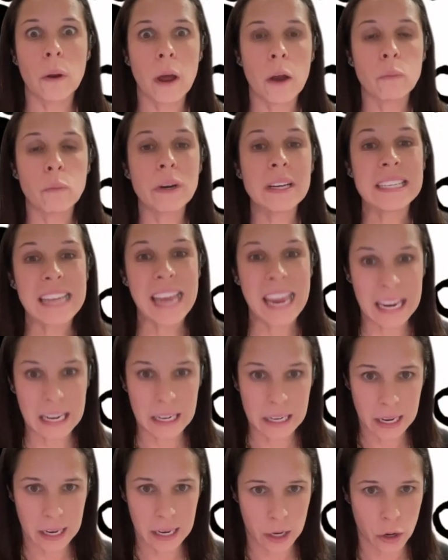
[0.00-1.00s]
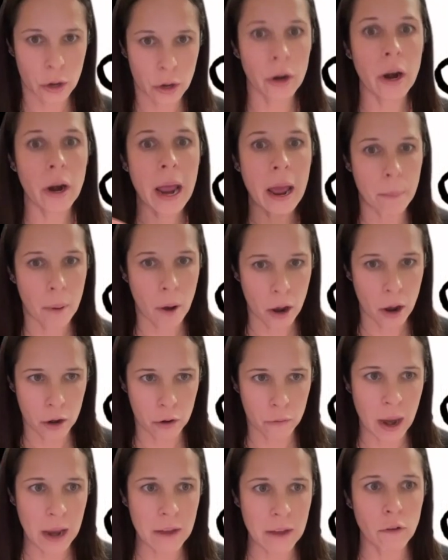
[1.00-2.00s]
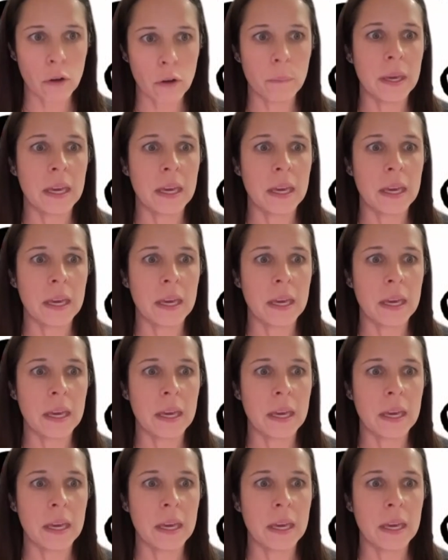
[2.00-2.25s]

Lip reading: retained a year upon arrival